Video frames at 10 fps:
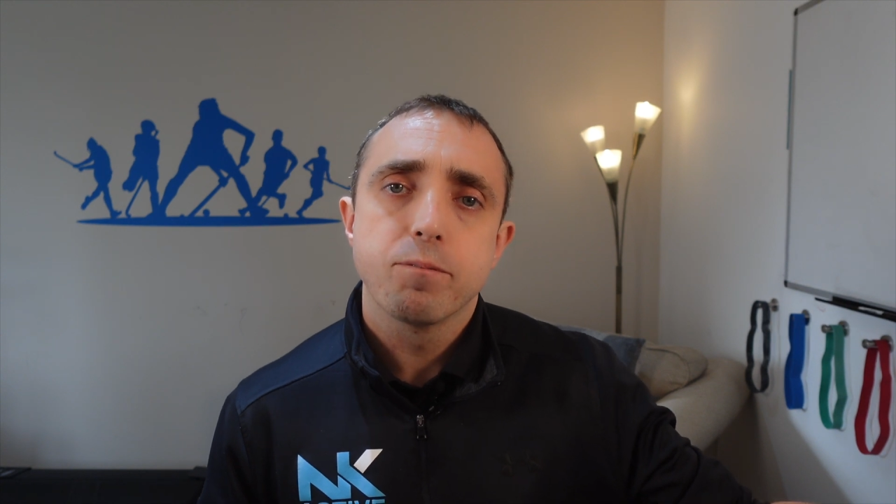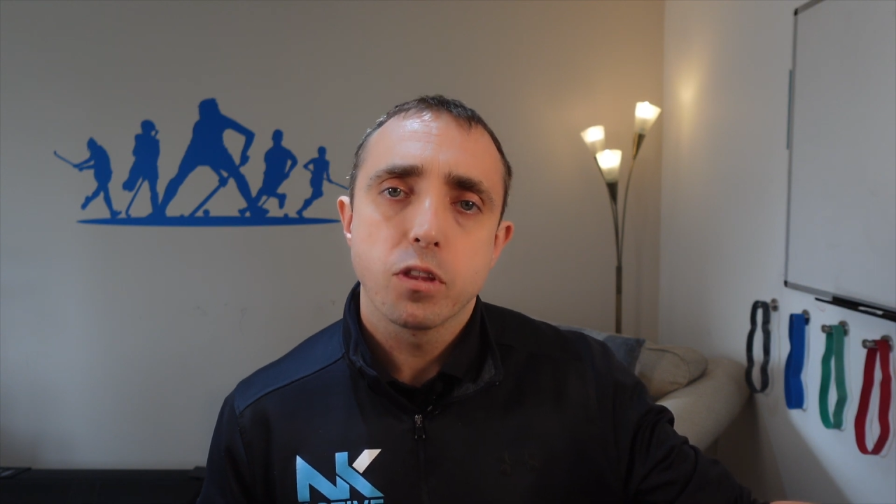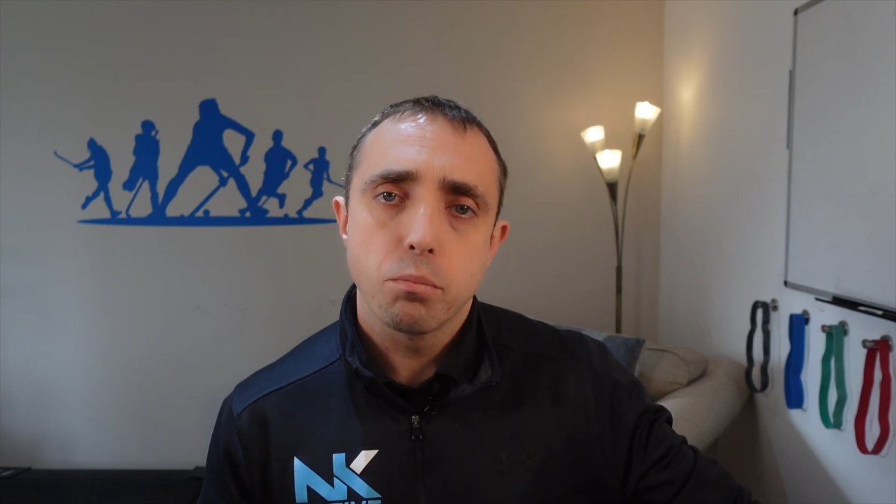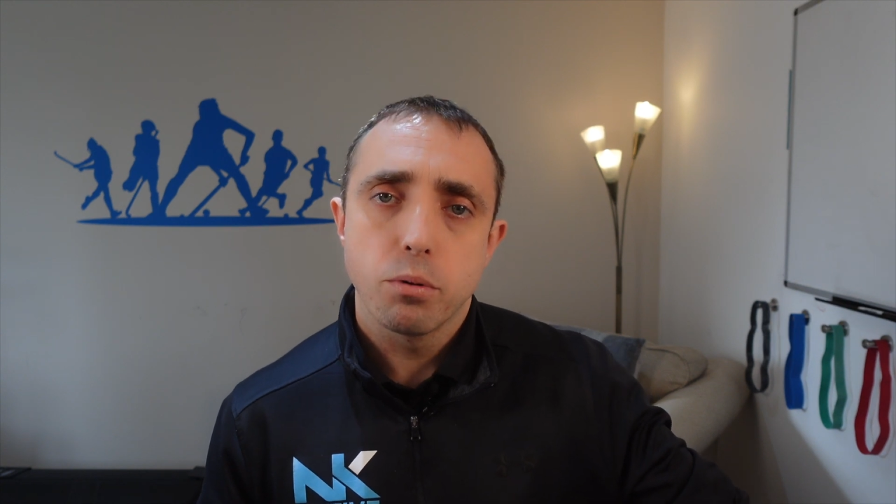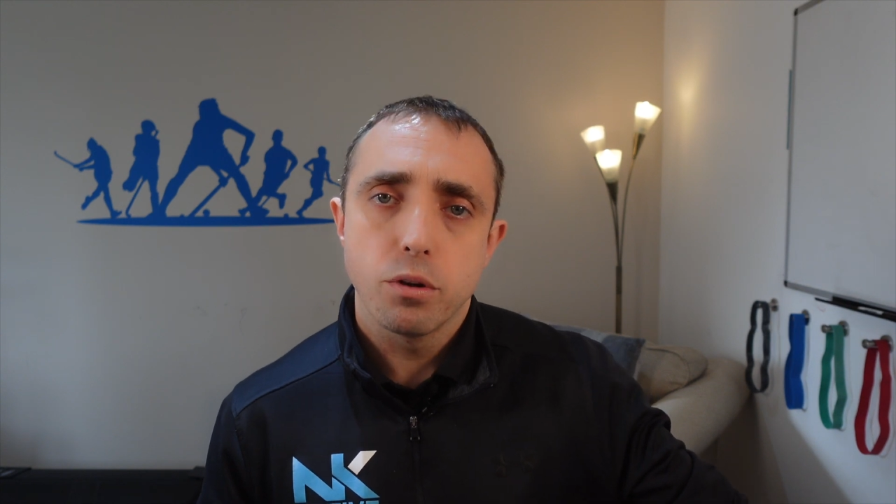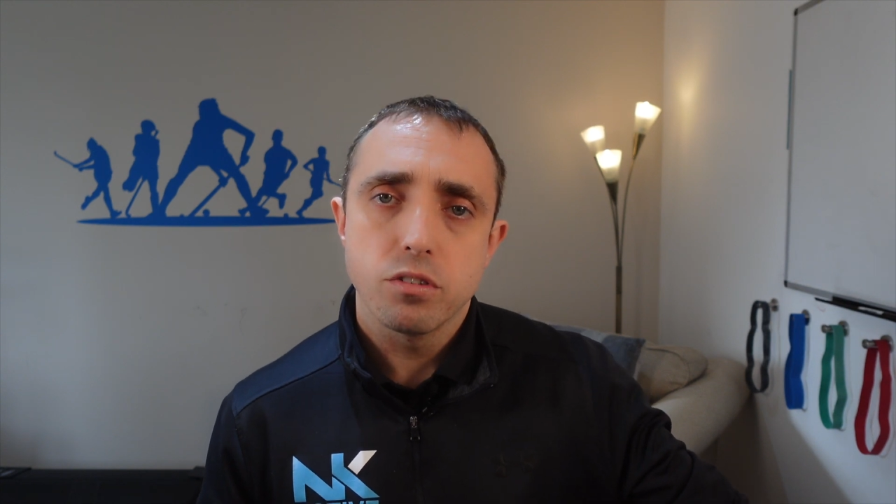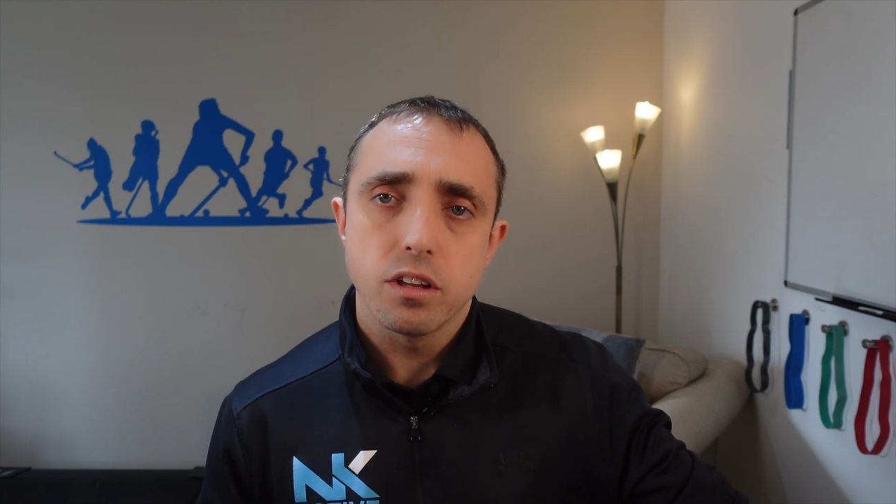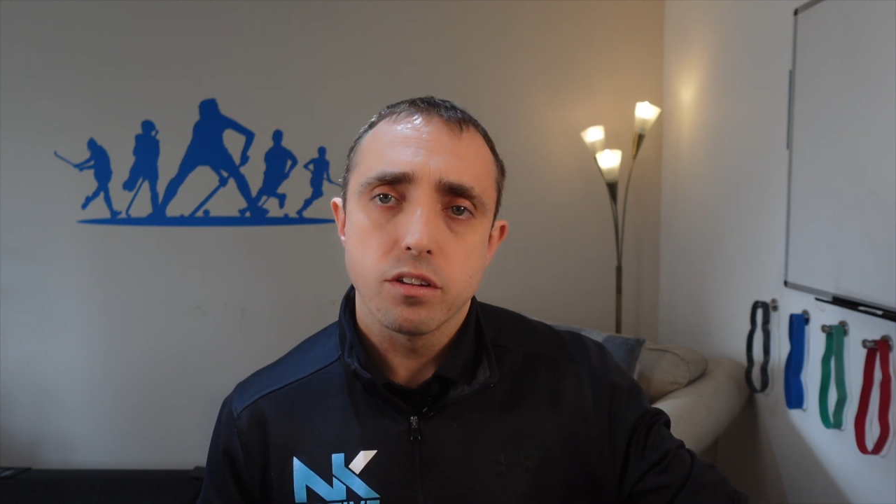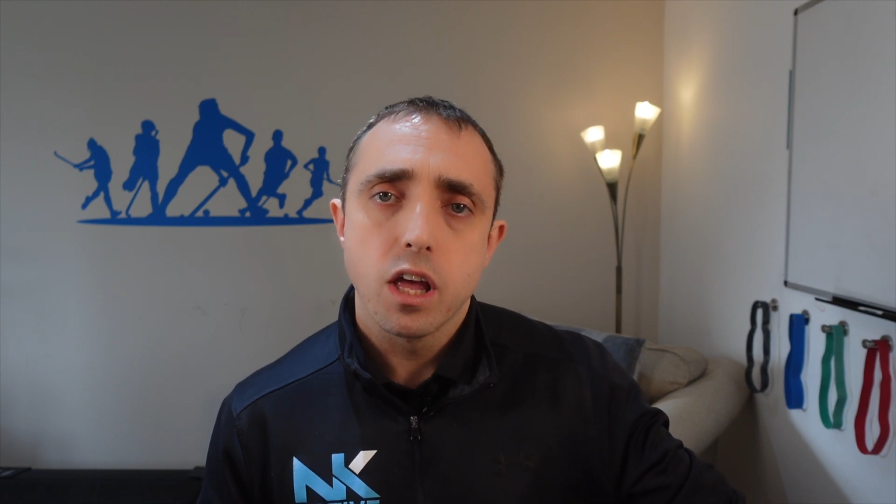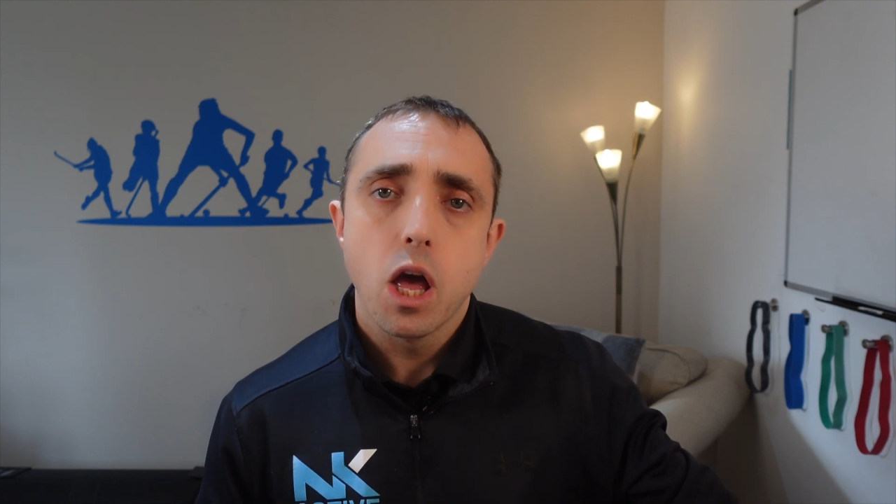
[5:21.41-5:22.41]
the
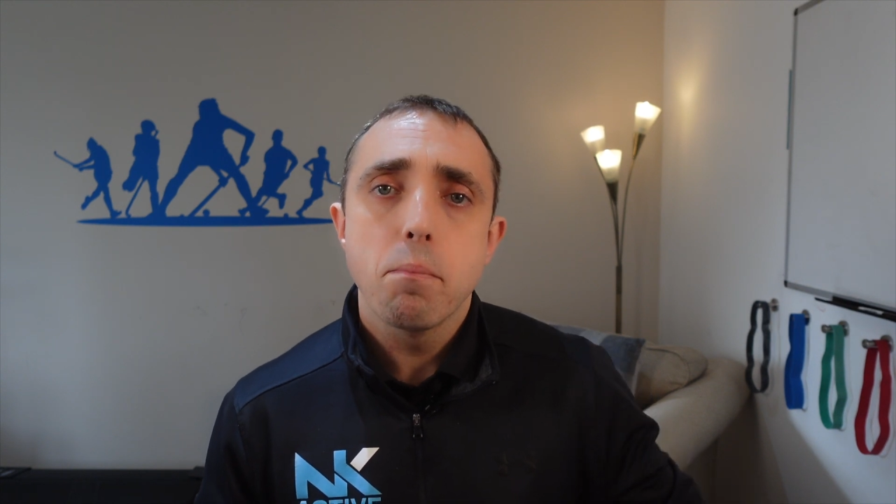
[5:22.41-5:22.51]
process.